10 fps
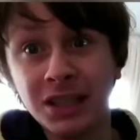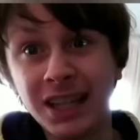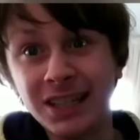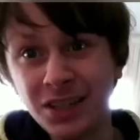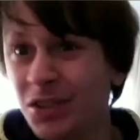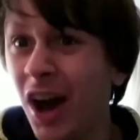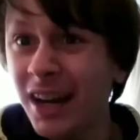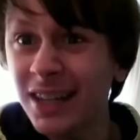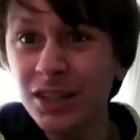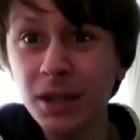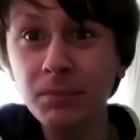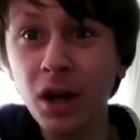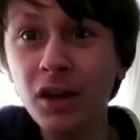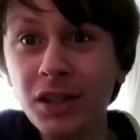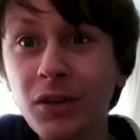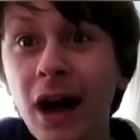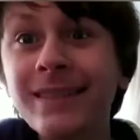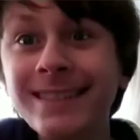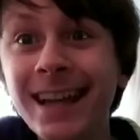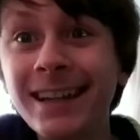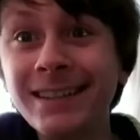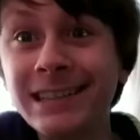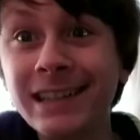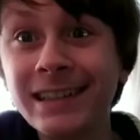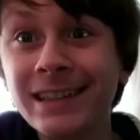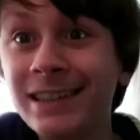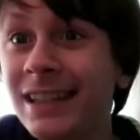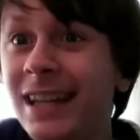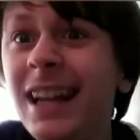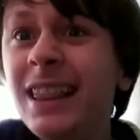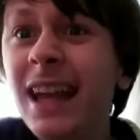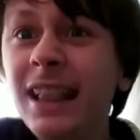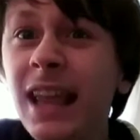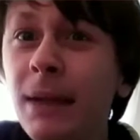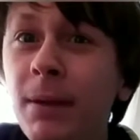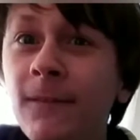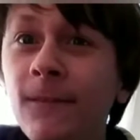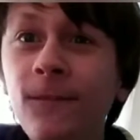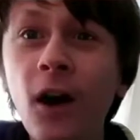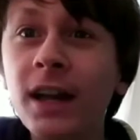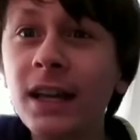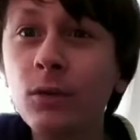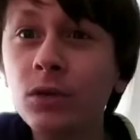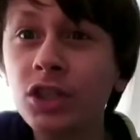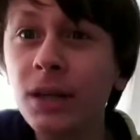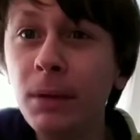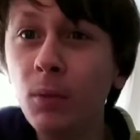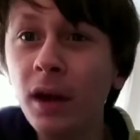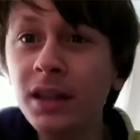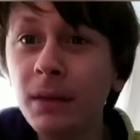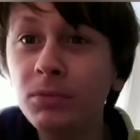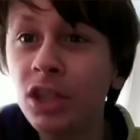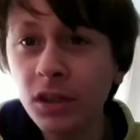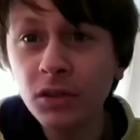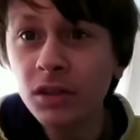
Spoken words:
Did you not hear them call you outsiders earlier? You didn't think she'd be one of them too?